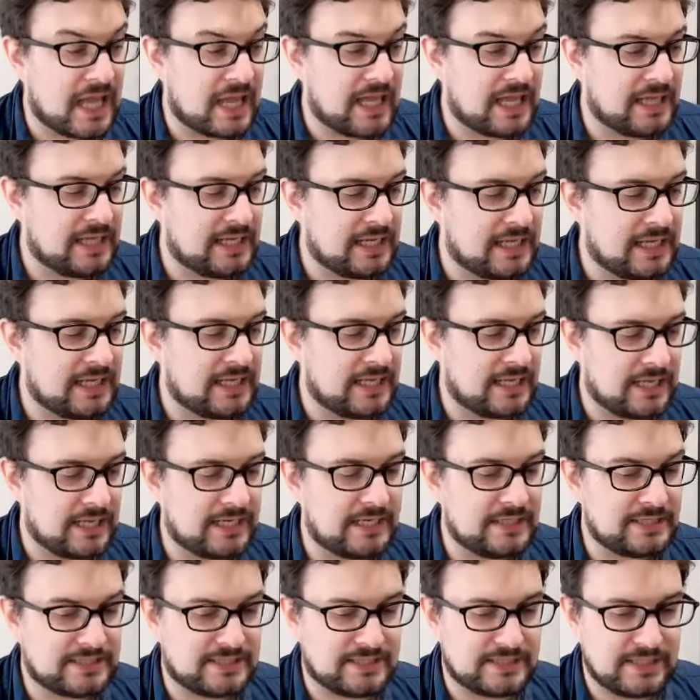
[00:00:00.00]
it
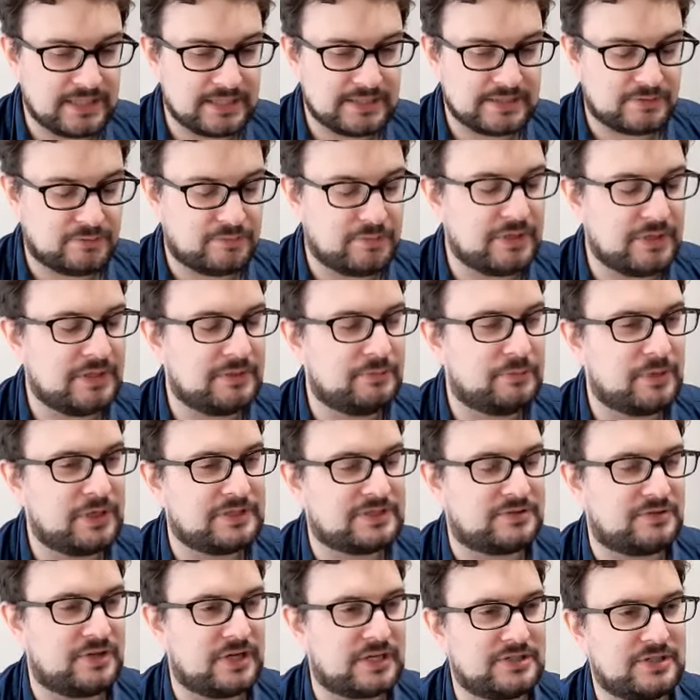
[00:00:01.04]
is really well
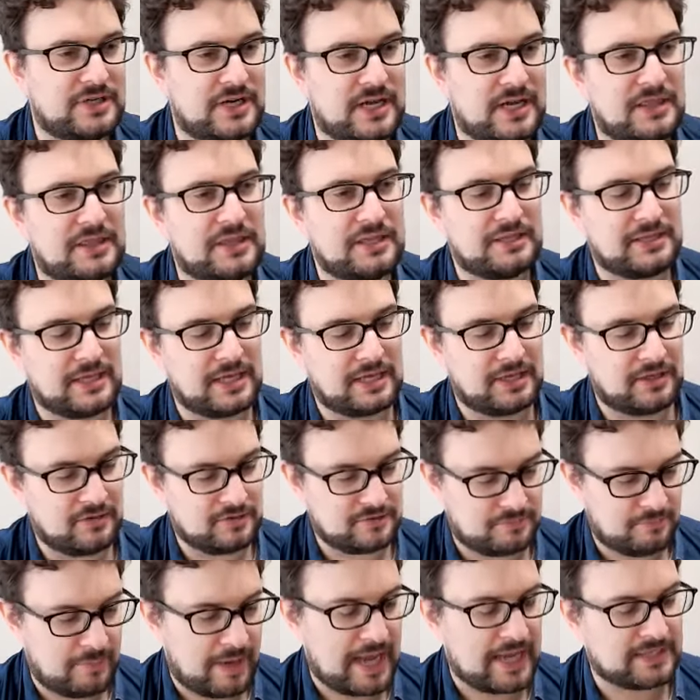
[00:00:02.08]
structured. And I think that goes
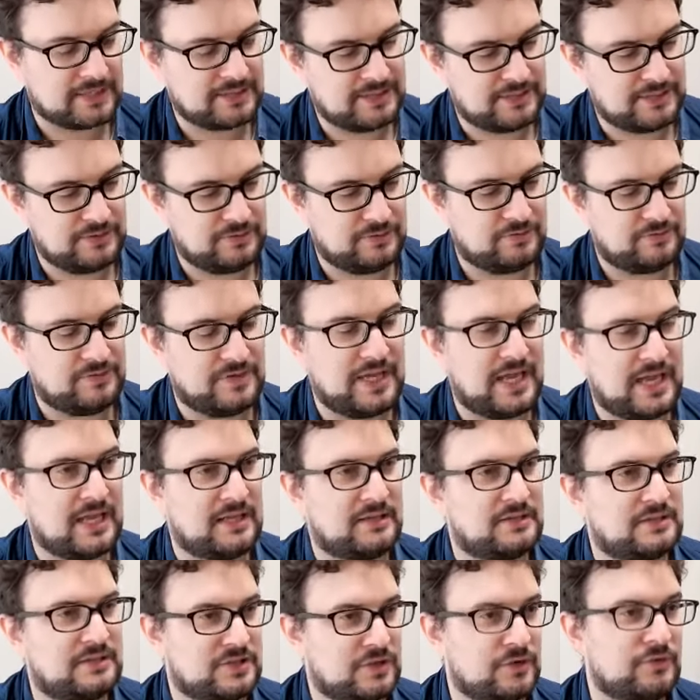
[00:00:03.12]
back to that
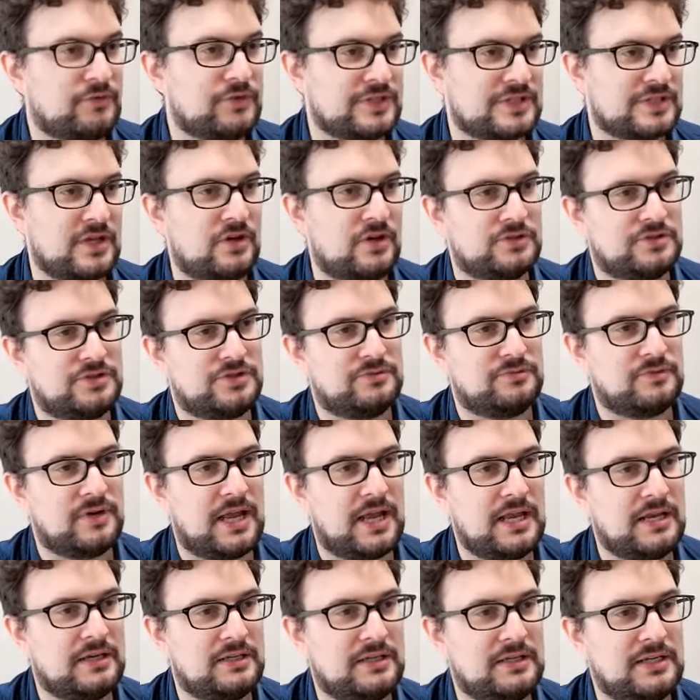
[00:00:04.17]
service culture,
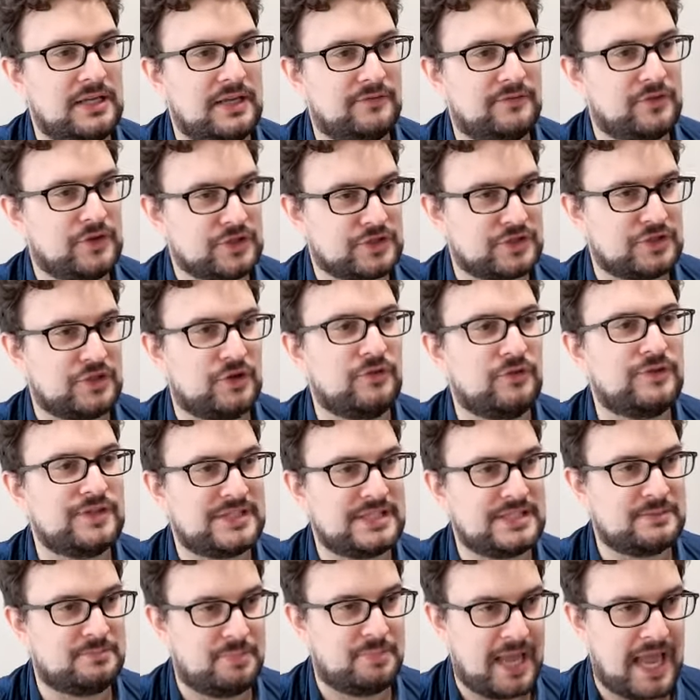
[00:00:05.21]
right? If the service
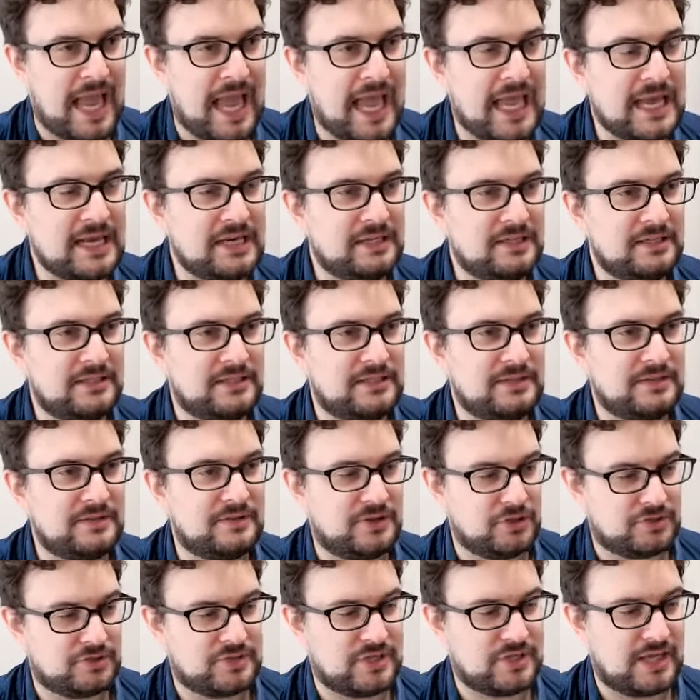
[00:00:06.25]
is bad,
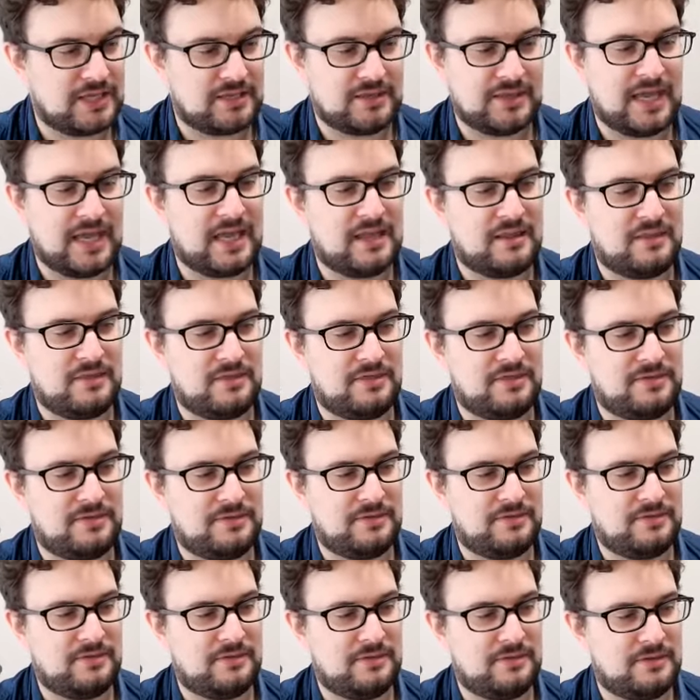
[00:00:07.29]
there's like that.
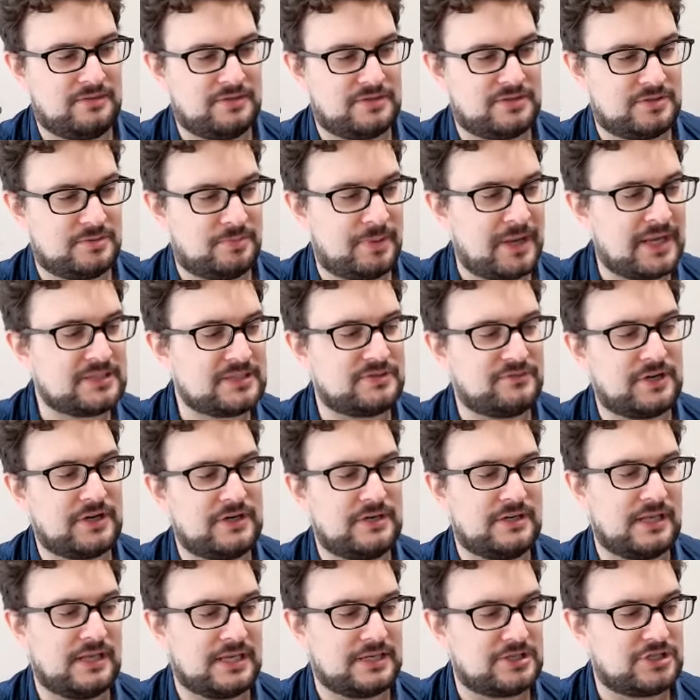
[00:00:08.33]
Japan's a very
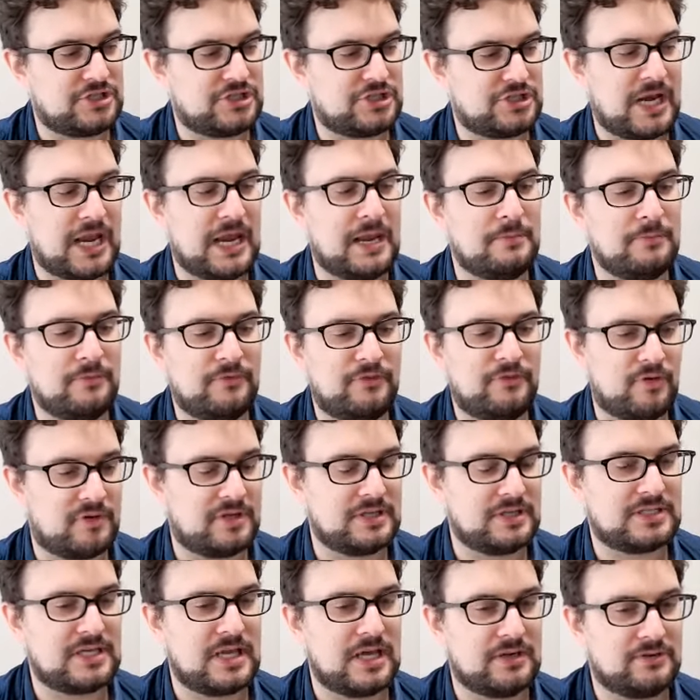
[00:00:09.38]
like shame
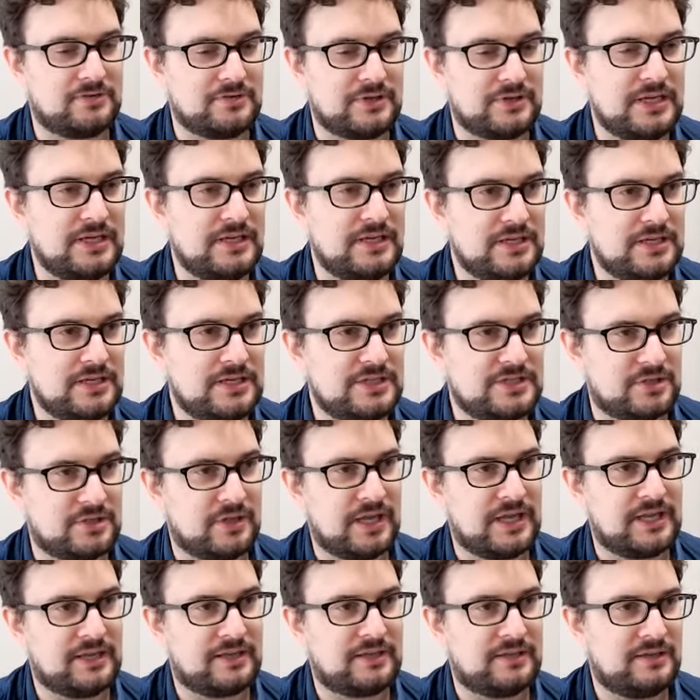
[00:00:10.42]
focused country. So
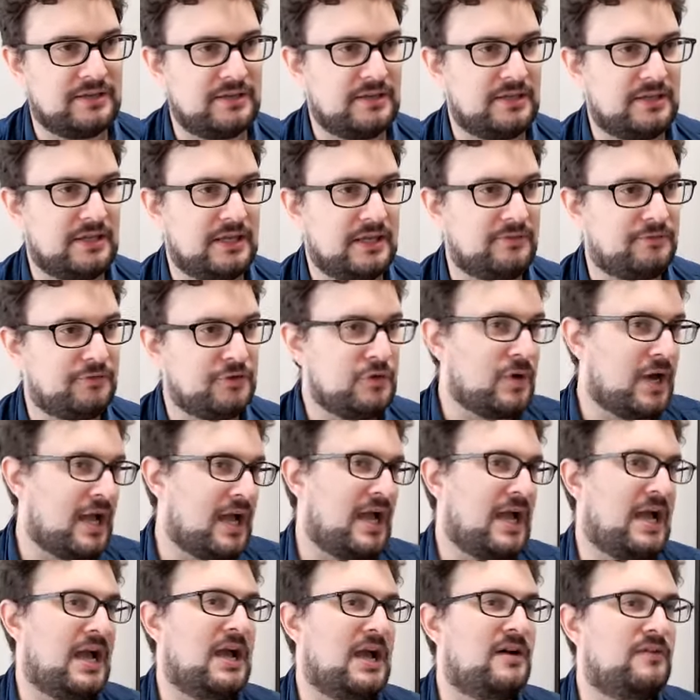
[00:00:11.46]
like if you
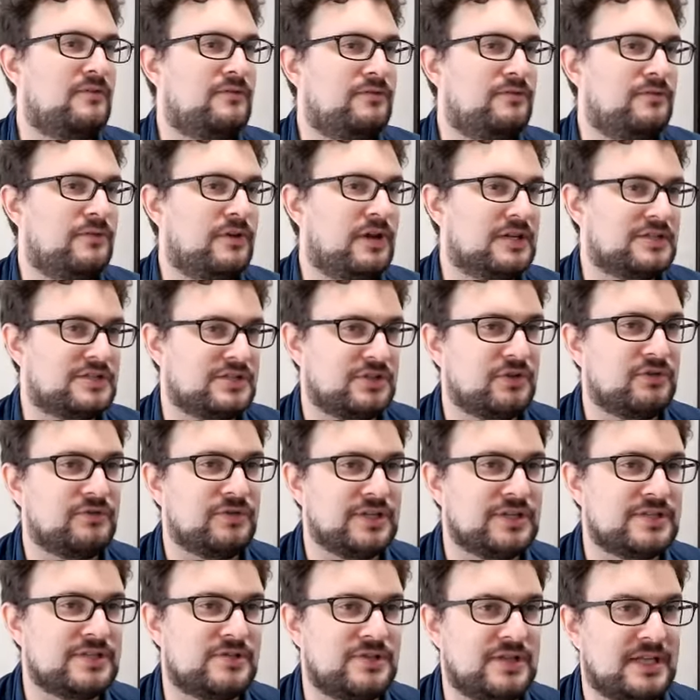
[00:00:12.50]
have a
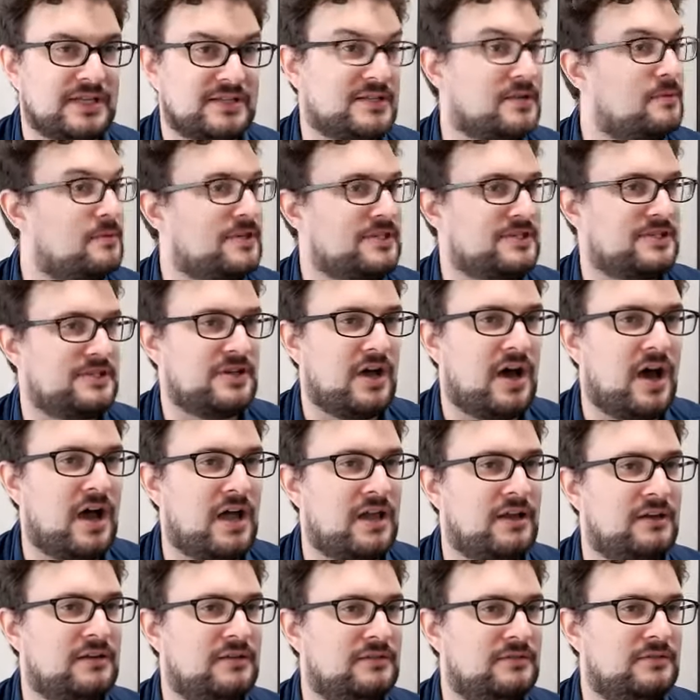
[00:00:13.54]
service that someone is
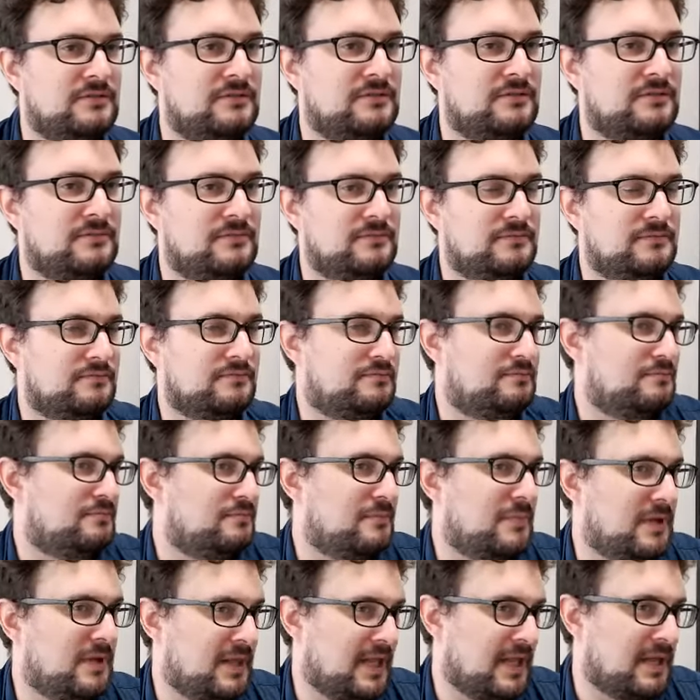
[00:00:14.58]
not
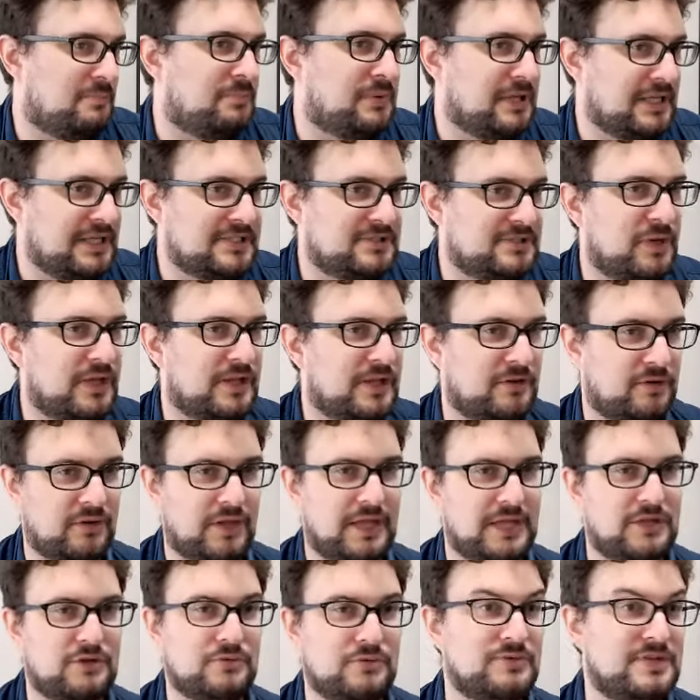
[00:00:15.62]
like pleased with, or
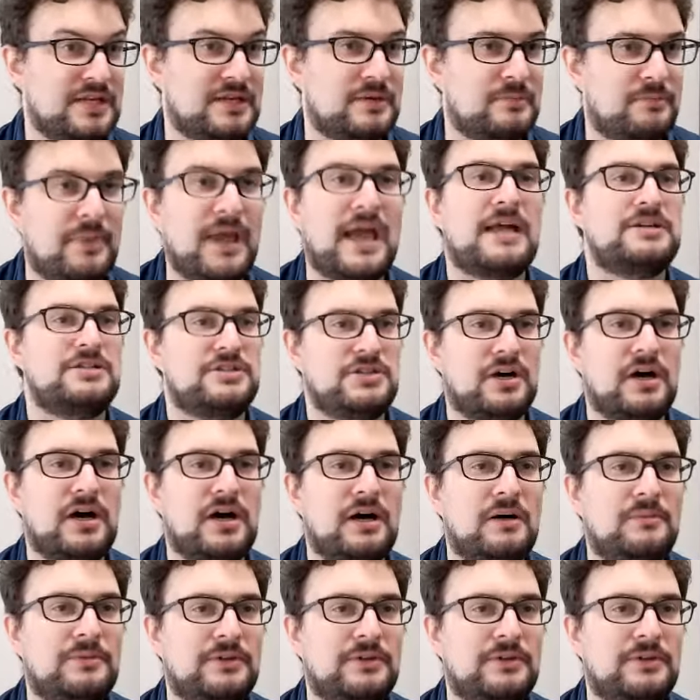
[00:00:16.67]
like you did a bad job,